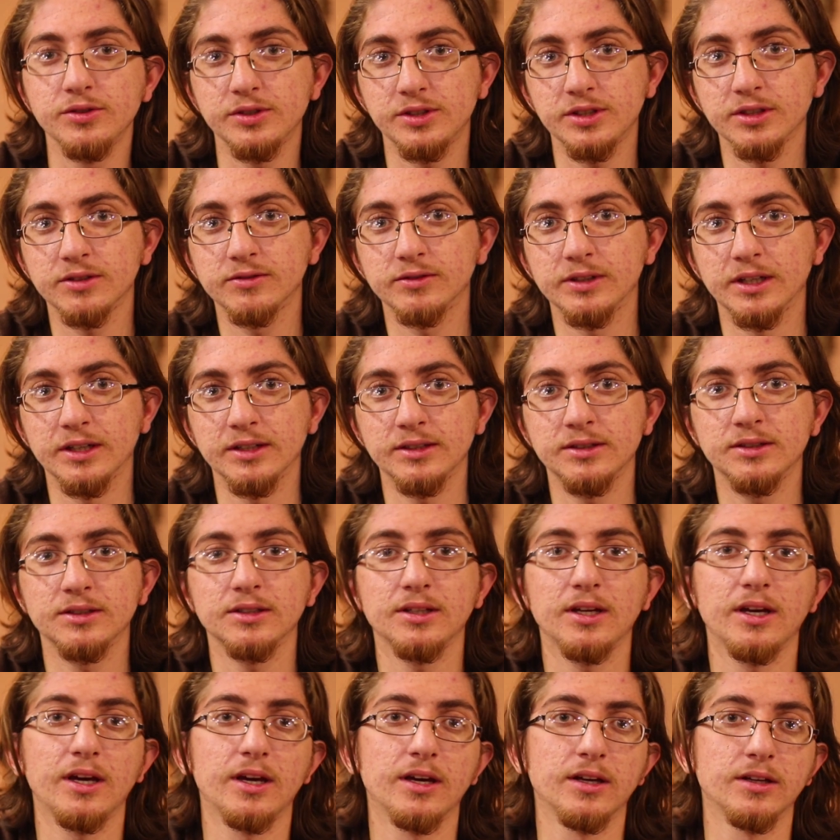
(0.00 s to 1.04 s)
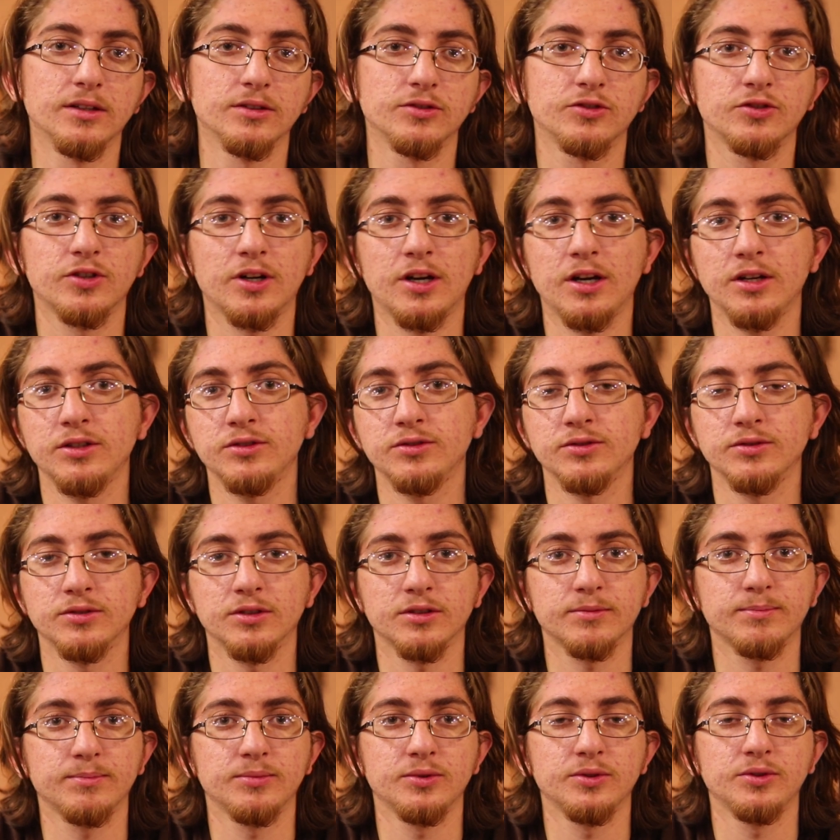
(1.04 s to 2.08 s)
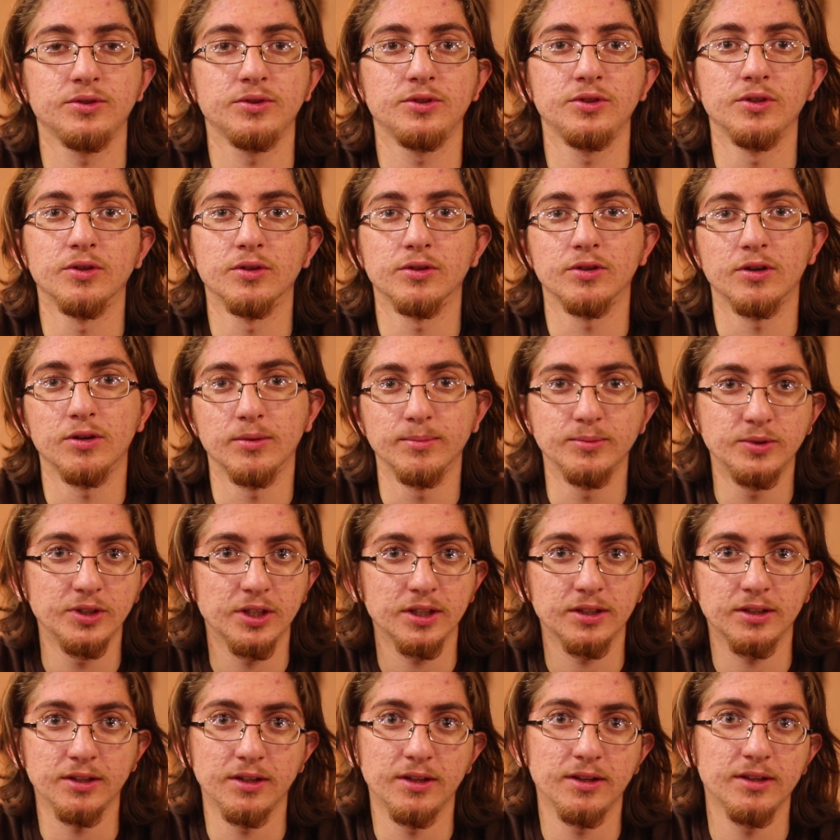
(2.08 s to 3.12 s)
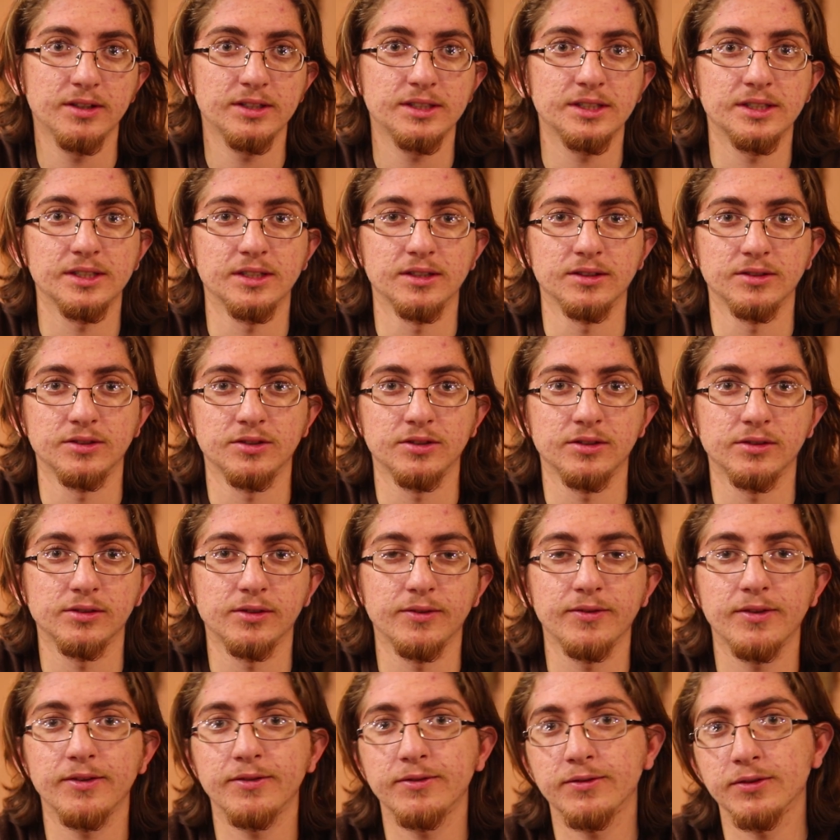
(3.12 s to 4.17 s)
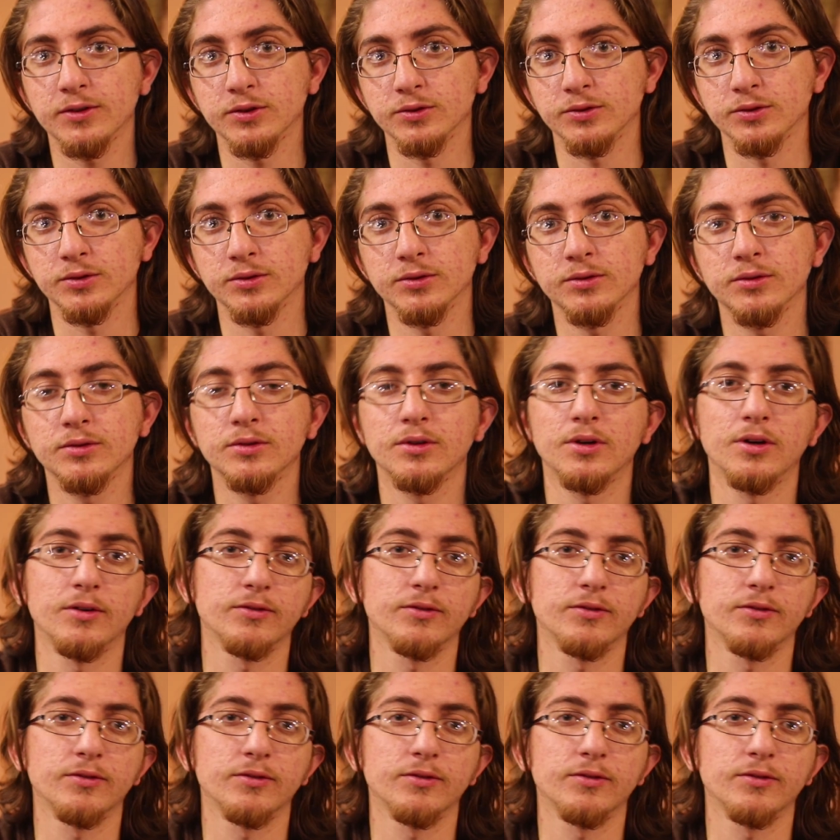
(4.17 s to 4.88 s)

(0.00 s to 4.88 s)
Use the grid and try to not put your object in the center of the photo.